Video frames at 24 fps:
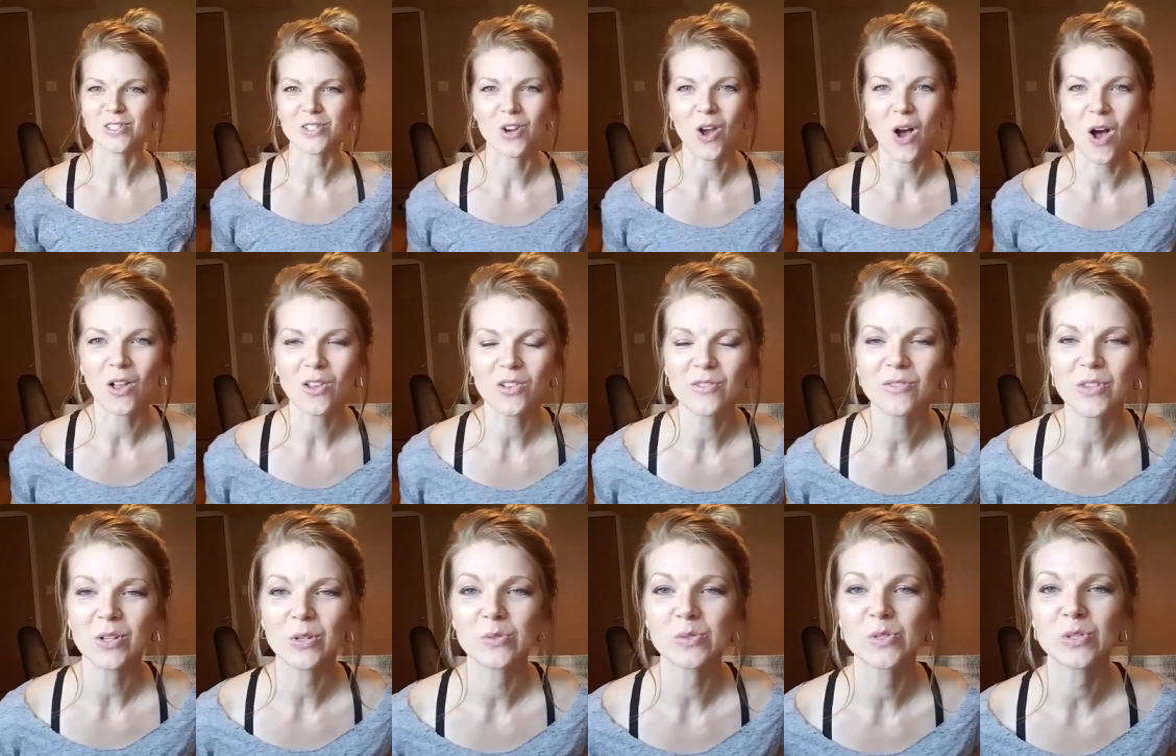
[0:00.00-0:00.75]
and all
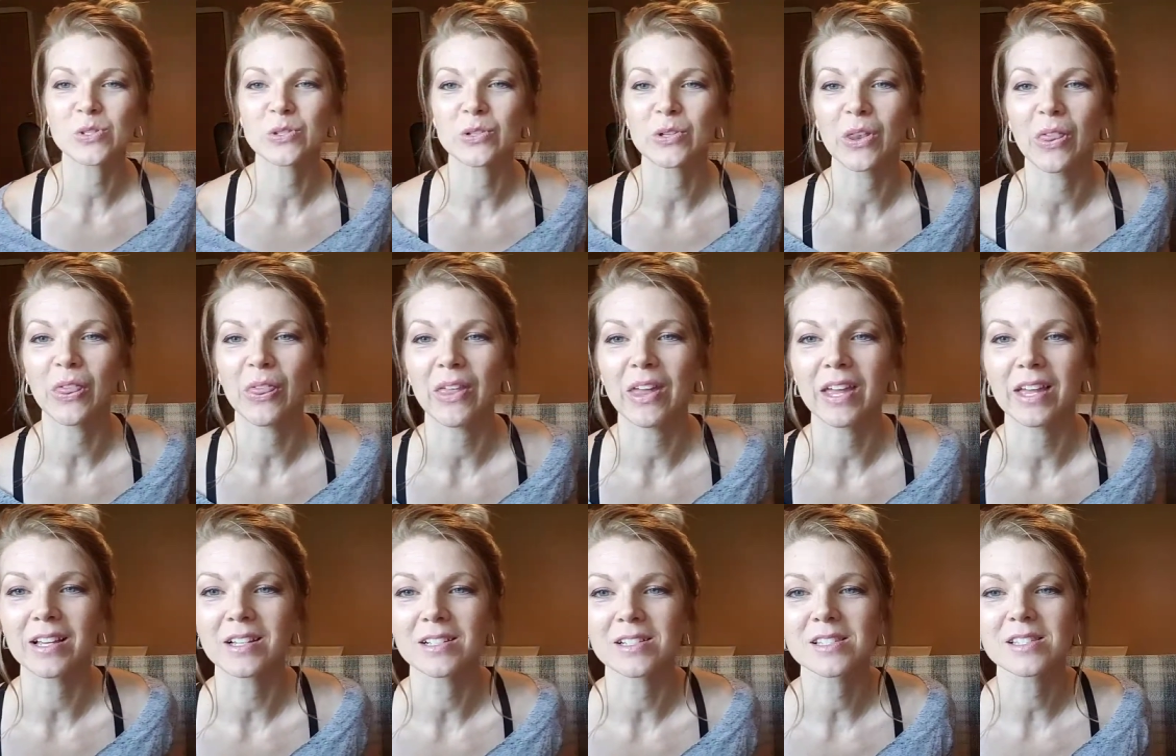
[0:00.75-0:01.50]
of those good
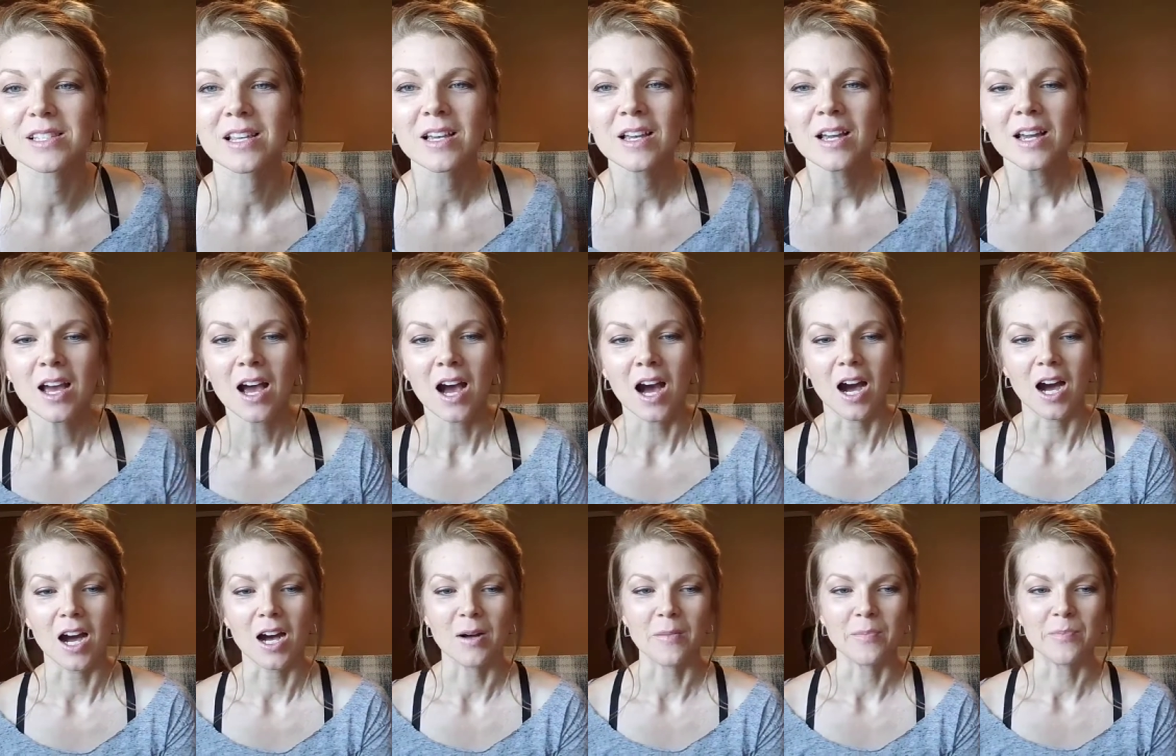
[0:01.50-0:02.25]
things
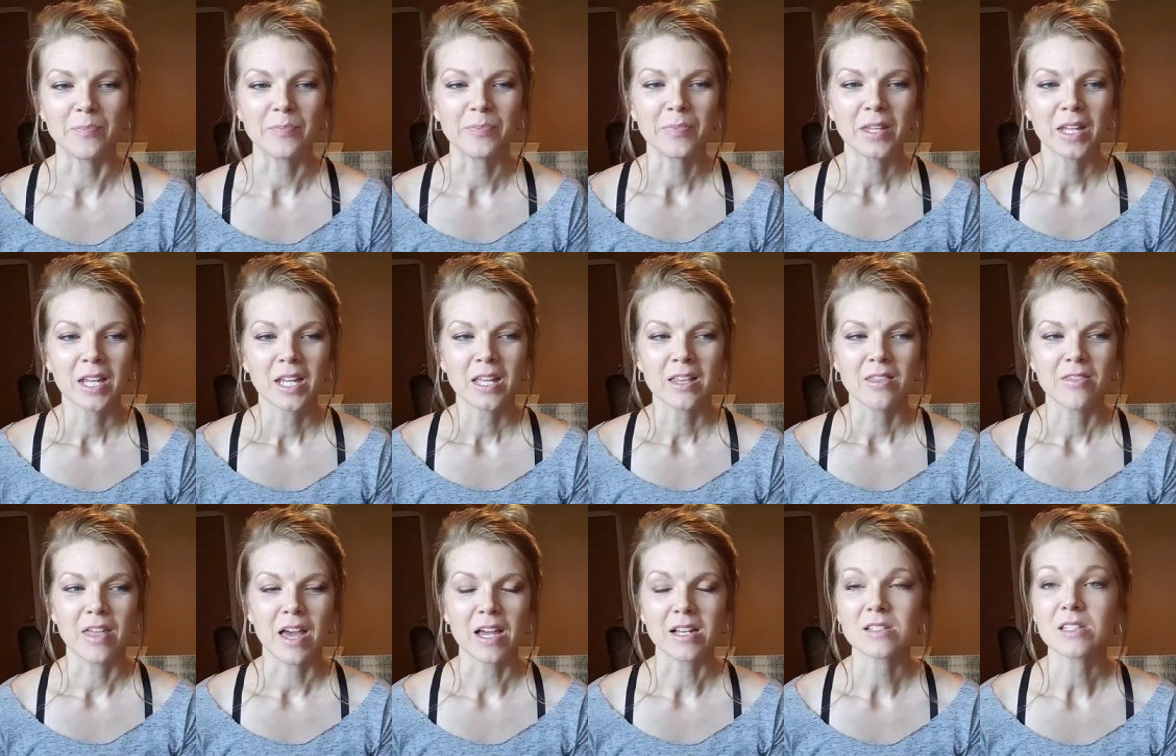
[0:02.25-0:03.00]

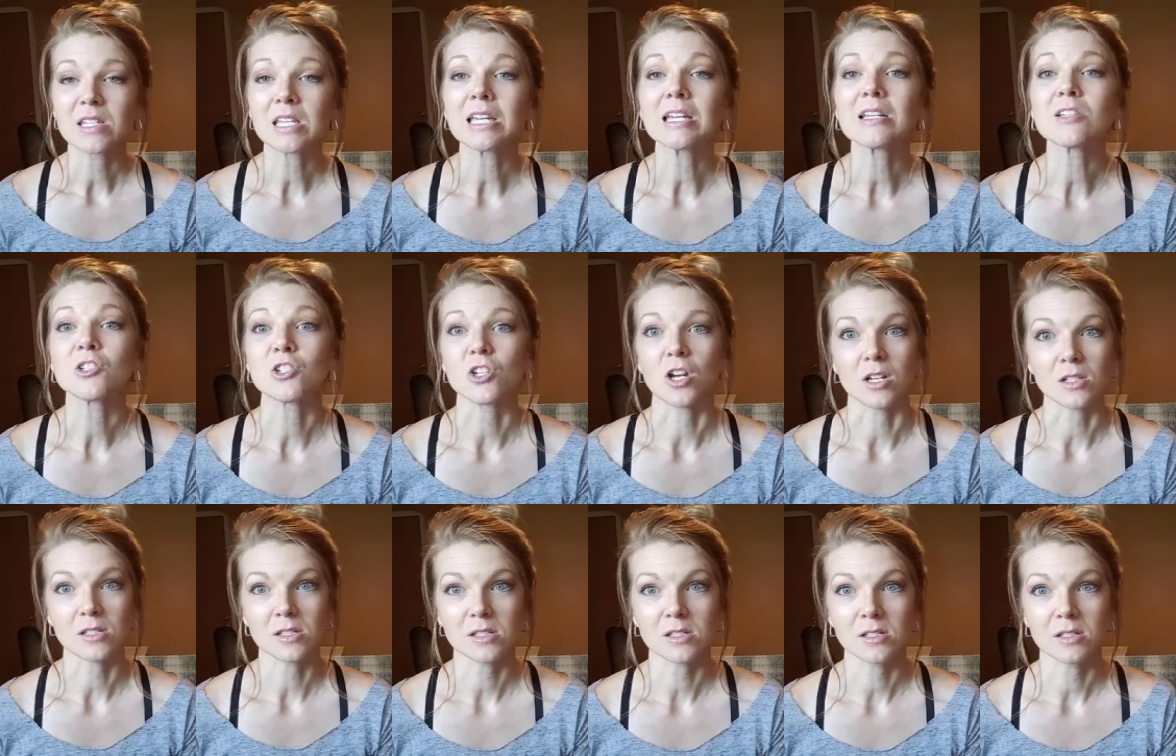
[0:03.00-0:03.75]
that teach
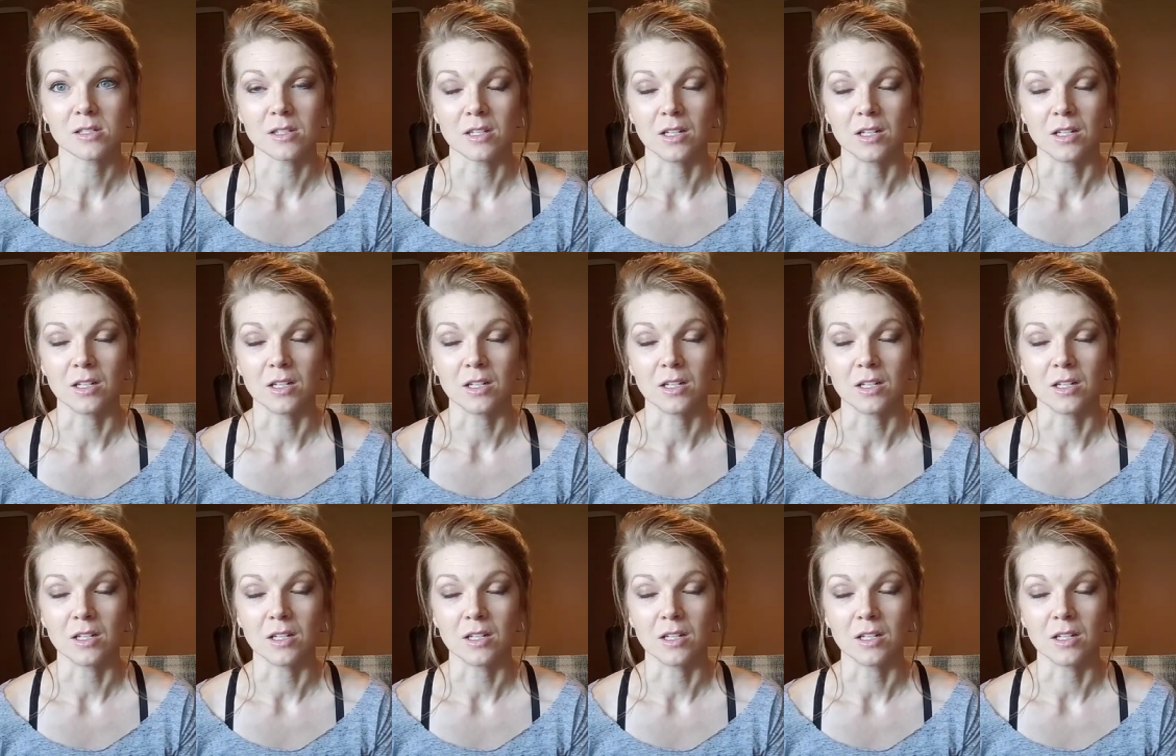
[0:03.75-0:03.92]
us.